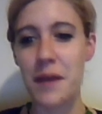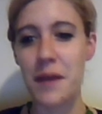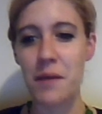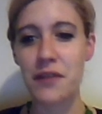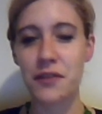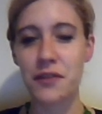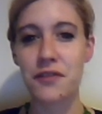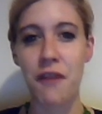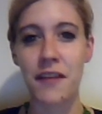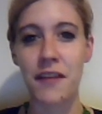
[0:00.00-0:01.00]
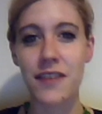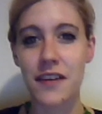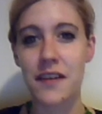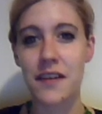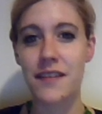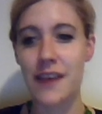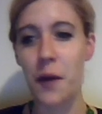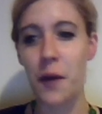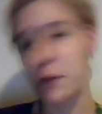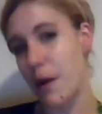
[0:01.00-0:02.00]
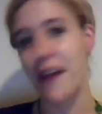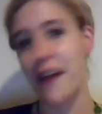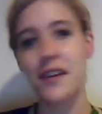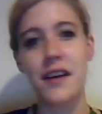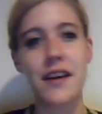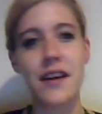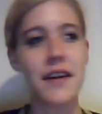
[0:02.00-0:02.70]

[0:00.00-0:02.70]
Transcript: emotional strength to help you out.